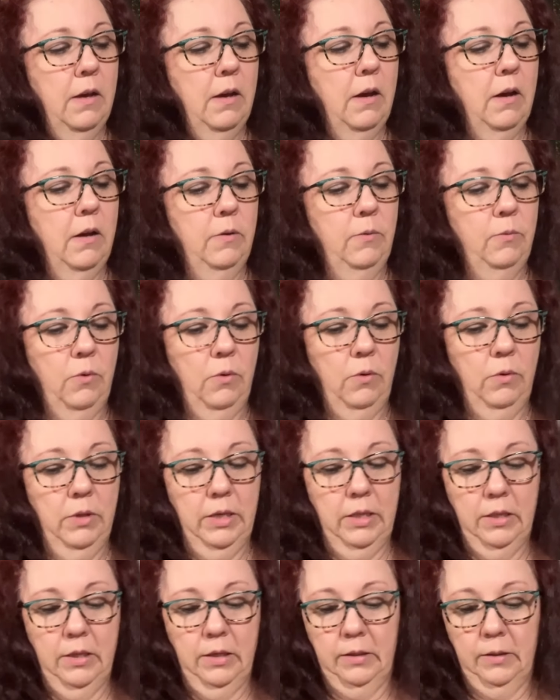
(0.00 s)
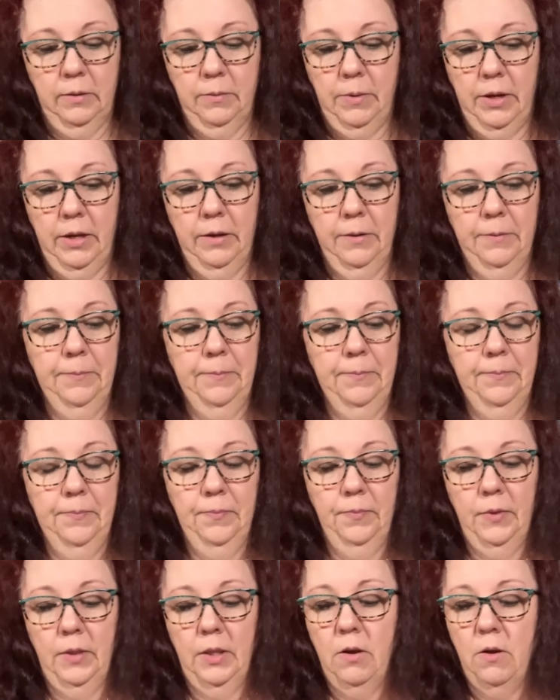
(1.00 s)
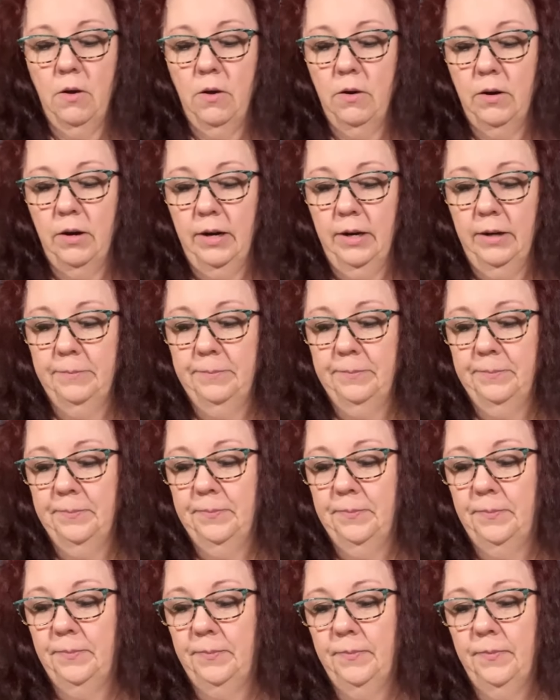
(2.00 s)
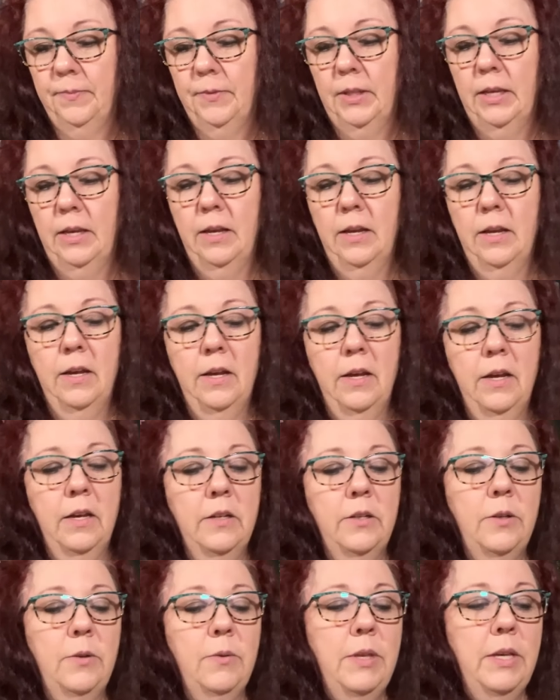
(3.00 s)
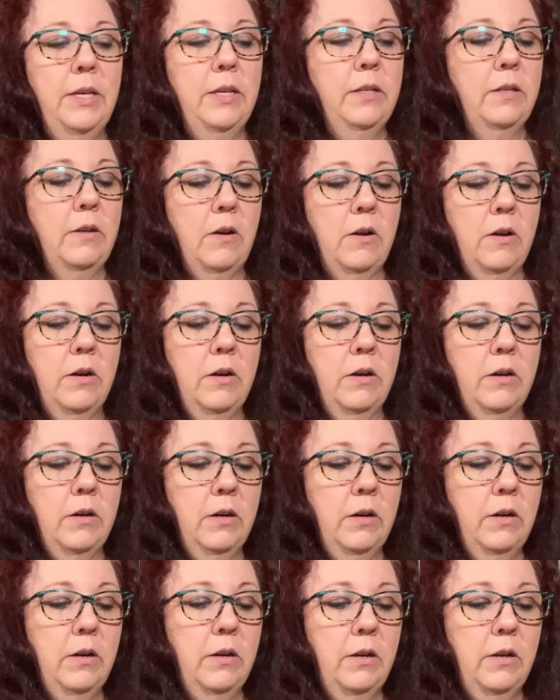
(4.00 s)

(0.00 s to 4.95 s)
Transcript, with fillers: unroll it this way. All right. So these are